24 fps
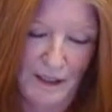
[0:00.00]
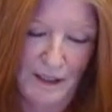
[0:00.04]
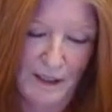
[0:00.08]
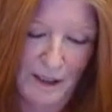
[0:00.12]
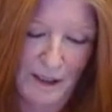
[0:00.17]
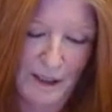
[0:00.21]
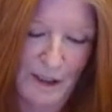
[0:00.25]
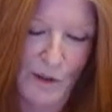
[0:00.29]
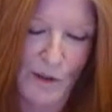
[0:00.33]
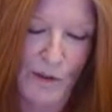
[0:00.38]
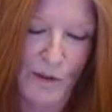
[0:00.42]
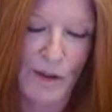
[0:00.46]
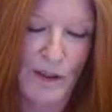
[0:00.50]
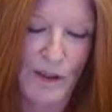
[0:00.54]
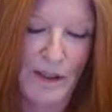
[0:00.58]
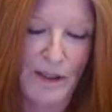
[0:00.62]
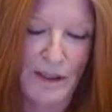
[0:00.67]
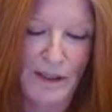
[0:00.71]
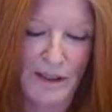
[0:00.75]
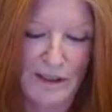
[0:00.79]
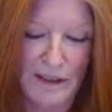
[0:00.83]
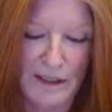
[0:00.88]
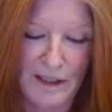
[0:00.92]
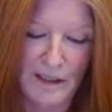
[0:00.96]
So,
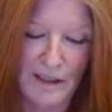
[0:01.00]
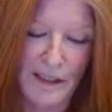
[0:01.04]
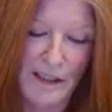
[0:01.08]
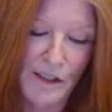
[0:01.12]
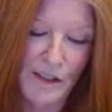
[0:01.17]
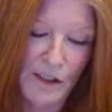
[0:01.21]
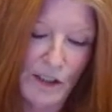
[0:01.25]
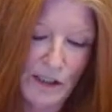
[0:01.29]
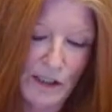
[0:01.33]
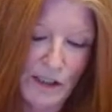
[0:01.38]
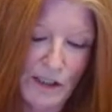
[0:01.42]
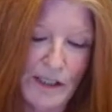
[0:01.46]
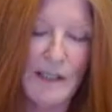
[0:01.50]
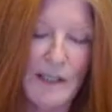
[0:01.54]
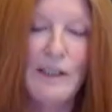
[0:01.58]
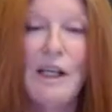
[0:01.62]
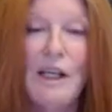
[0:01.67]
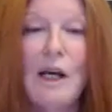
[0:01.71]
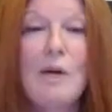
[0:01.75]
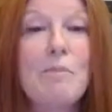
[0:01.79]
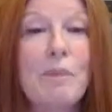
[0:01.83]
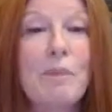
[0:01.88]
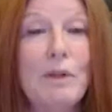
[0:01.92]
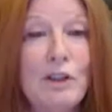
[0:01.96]
and then he just
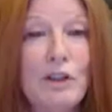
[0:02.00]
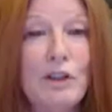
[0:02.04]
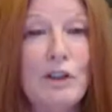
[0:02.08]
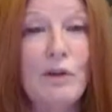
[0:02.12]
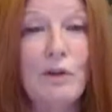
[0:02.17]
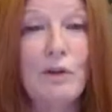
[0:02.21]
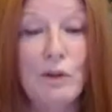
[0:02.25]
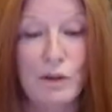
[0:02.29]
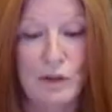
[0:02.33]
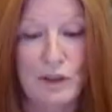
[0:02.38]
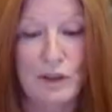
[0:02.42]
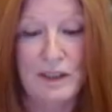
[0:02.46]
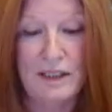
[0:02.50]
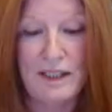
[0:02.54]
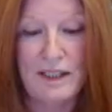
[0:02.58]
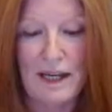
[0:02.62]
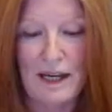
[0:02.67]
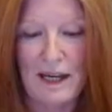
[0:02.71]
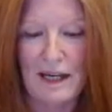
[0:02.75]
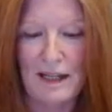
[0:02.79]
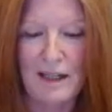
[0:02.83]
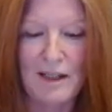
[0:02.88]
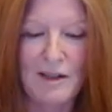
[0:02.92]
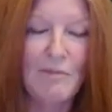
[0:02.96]
says, I bid you good
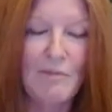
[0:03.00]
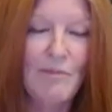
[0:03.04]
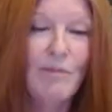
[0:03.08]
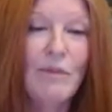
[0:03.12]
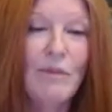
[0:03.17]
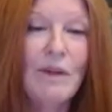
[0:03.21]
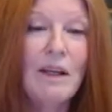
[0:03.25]
day.